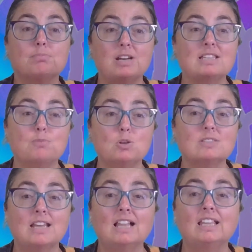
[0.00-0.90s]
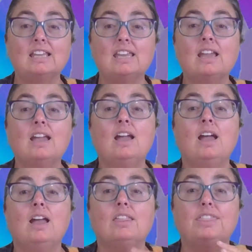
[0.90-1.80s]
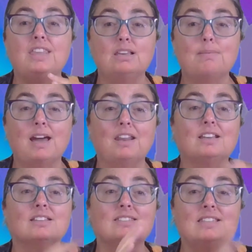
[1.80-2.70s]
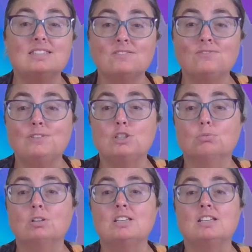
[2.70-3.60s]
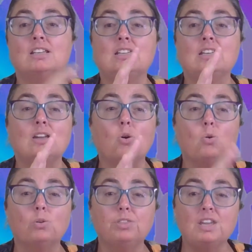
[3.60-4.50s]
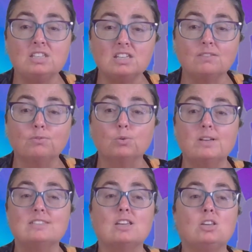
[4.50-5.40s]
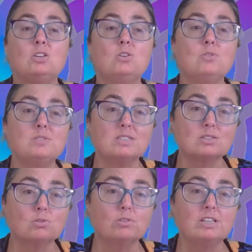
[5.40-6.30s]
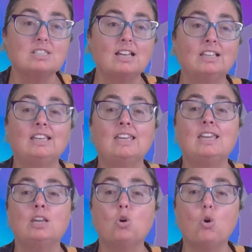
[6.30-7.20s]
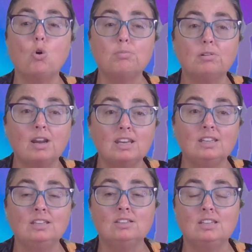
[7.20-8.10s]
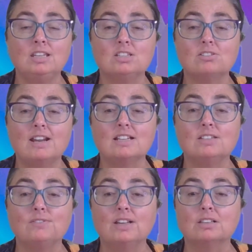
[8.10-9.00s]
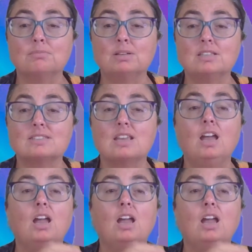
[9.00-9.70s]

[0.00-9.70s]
your brand's personality. Think about it. Consistent visual identity, authentic voice, use storytelling, incorporate interactive elements,